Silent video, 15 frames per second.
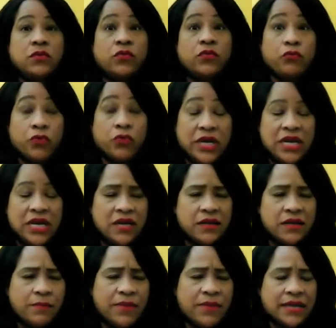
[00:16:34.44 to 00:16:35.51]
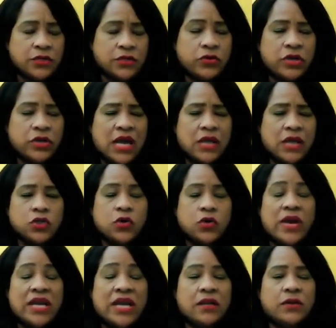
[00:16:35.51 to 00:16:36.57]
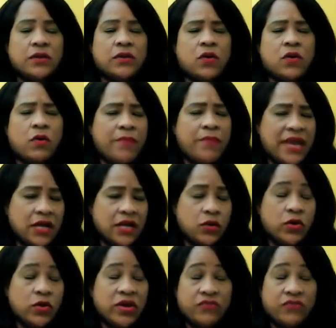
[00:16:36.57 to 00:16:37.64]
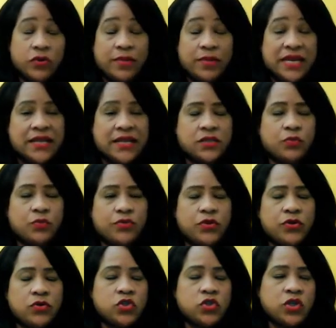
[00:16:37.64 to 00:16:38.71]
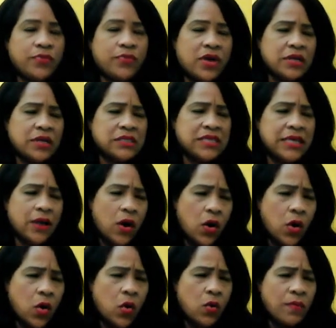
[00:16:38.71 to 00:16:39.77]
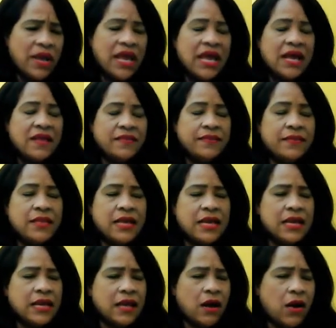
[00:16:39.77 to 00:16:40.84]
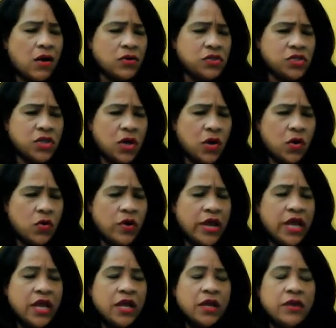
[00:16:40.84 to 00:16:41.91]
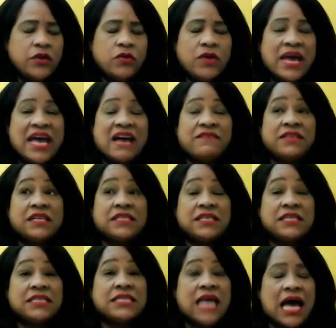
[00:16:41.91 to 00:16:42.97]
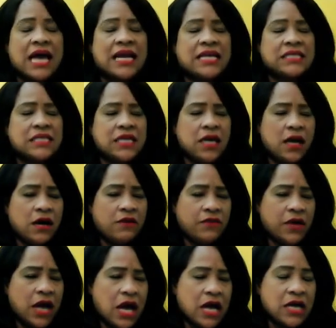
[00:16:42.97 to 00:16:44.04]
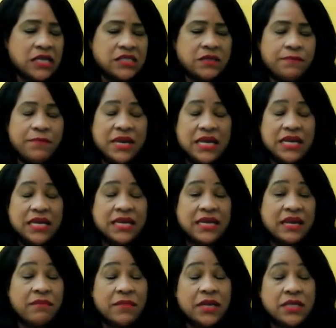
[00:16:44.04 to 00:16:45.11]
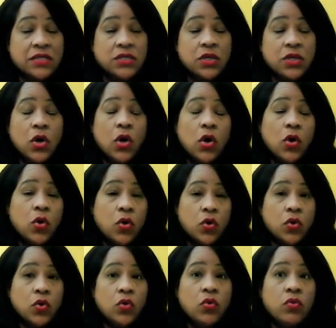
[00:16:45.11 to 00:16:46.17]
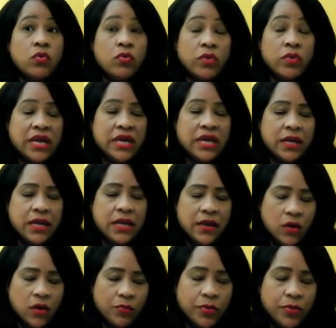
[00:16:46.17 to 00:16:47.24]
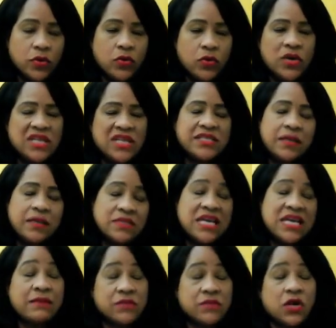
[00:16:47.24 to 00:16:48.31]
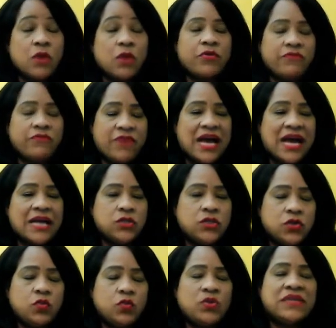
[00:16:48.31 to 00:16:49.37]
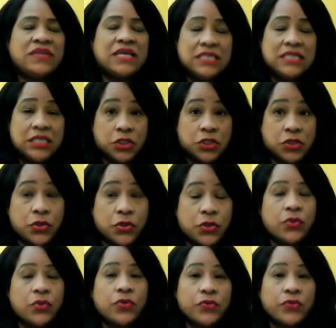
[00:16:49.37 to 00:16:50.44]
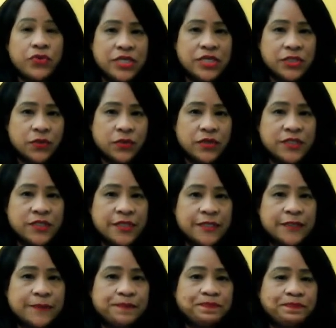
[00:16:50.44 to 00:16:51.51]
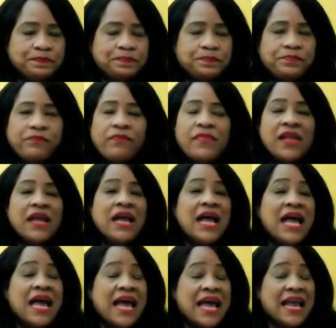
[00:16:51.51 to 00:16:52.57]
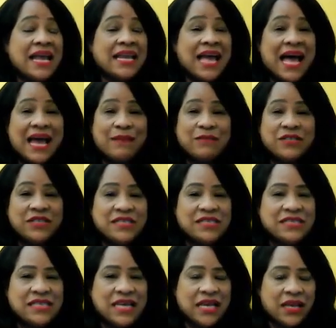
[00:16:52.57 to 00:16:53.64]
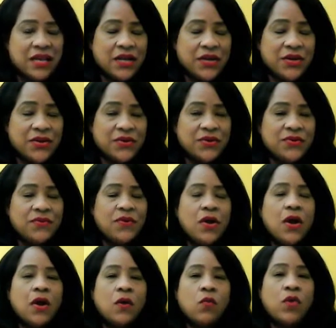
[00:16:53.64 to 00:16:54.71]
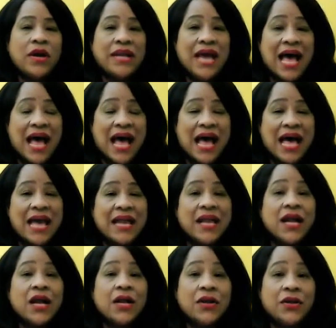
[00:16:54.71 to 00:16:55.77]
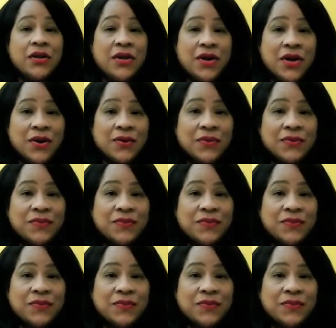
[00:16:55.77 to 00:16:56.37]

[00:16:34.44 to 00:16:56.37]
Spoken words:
read the Bacteriological Analytical Manual if you're planning to produce your products at home. Also, you have the Society of Cosmetic Chemists who can help you, and sometimes they'll provide you with additional resources. And I'm just telling you what I know.